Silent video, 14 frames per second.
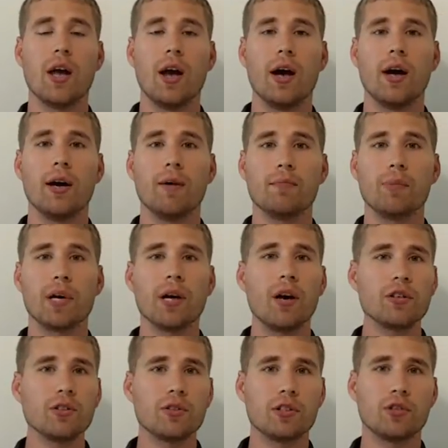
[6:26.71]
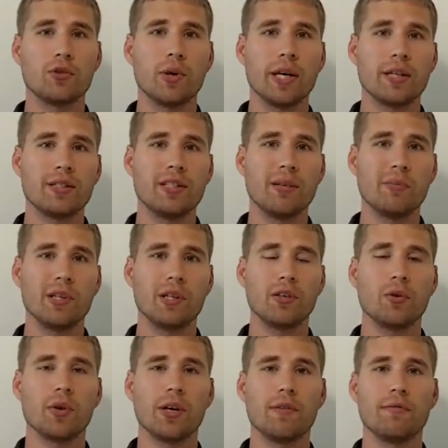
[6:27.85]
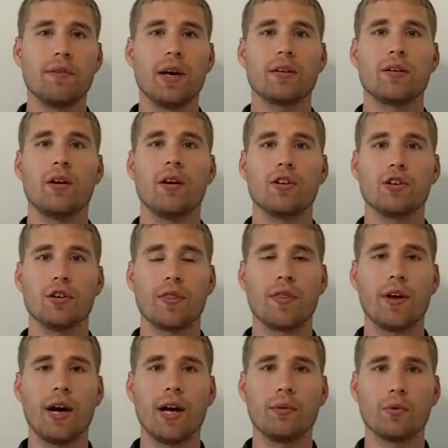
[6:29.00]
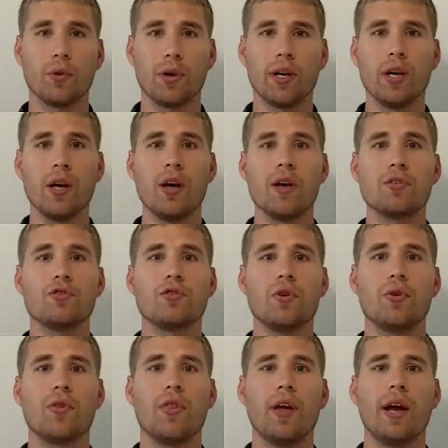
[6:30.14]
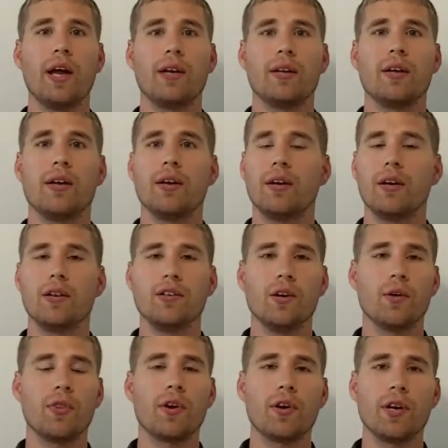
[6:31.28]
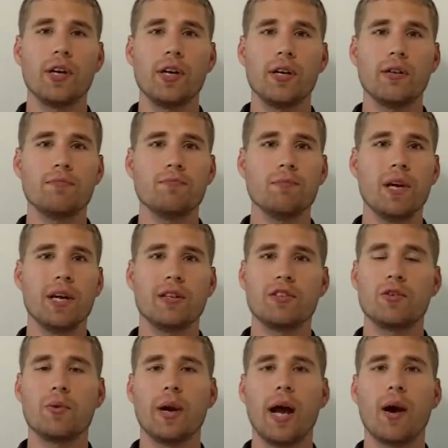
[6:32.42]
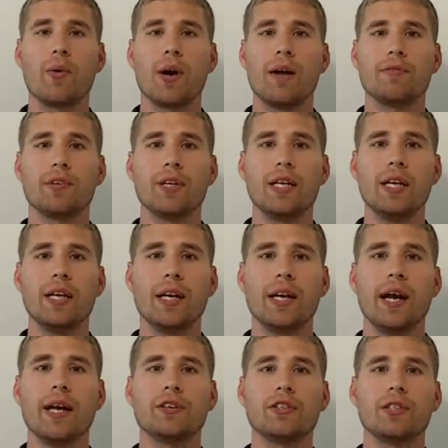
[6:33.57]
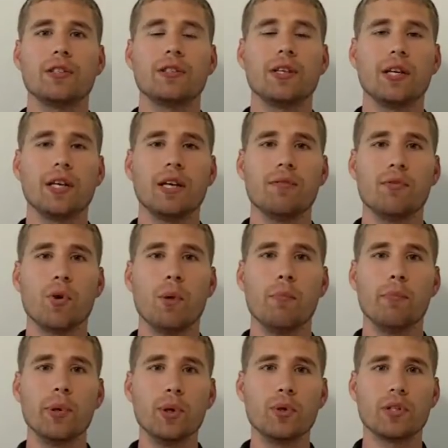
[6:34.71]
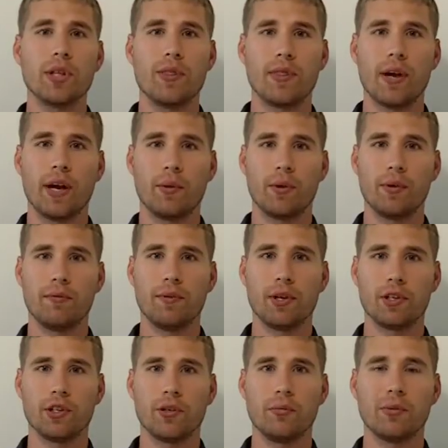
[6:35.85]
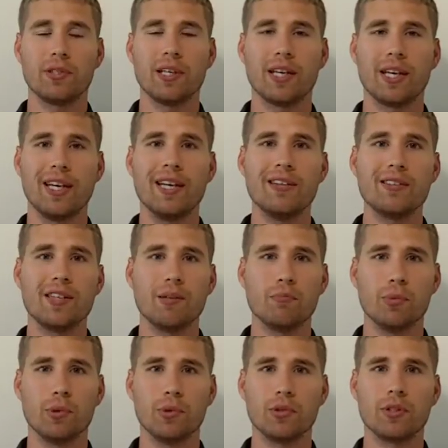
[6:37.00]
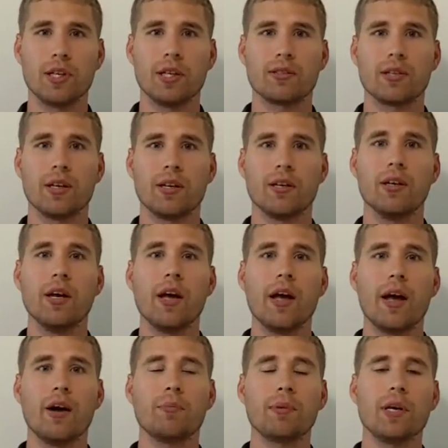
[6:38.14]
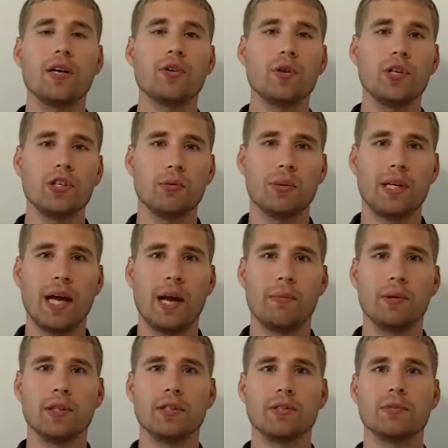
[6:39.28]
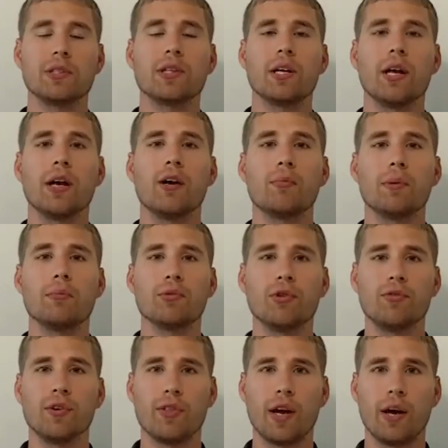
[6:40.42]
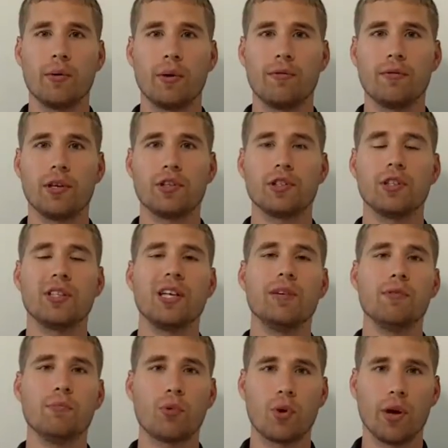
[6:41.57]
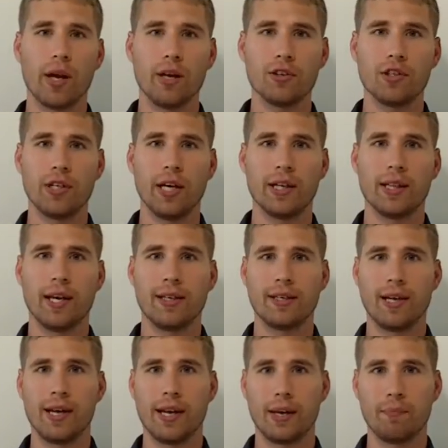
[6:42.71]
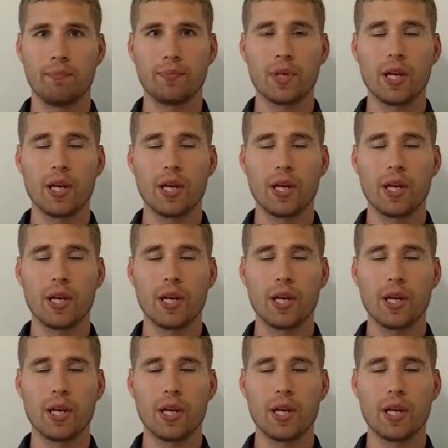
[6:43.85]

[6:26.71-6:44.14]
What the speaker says: But it also has a direct stimulatory effect on your thyroid, so that 30 minutes to an hour after eating it actually is going to give you a boost in thyroid function, almost like an instant boost that's going to help increase your metabolism. It's going to help improve your thyroid function, give you more energy at that time.